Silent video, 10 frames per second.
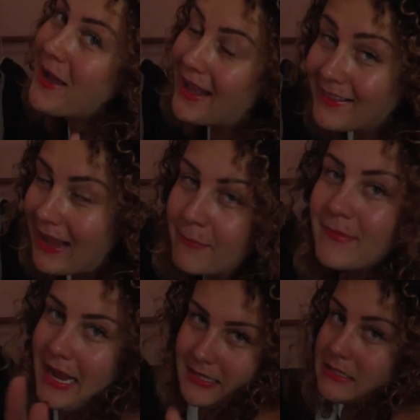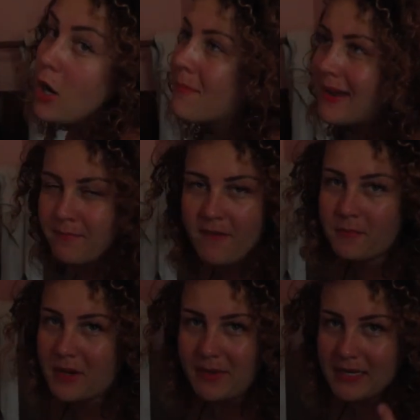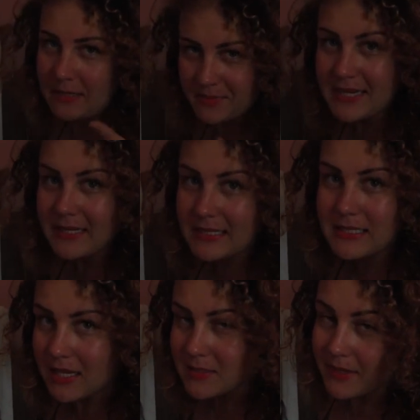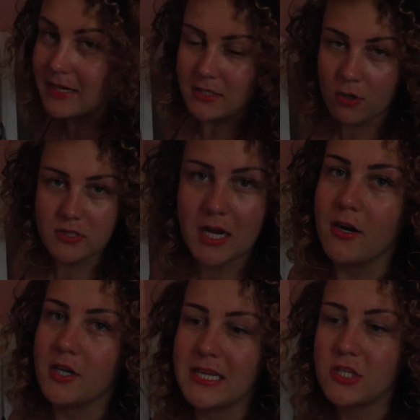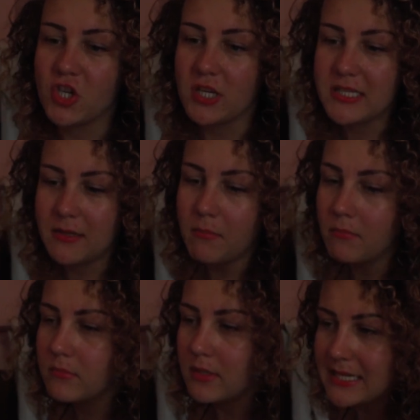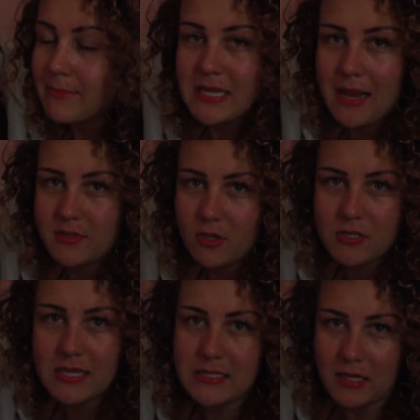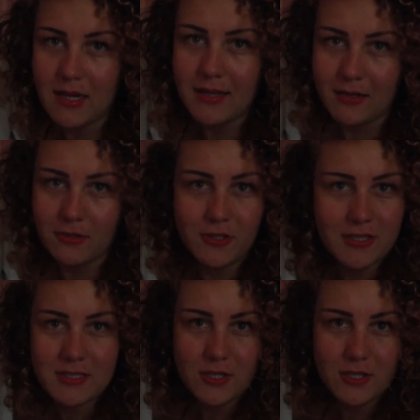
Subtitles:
And guys, don't make fun of me because I'm saying these things, because those are essentials, and sometimes those things are not included.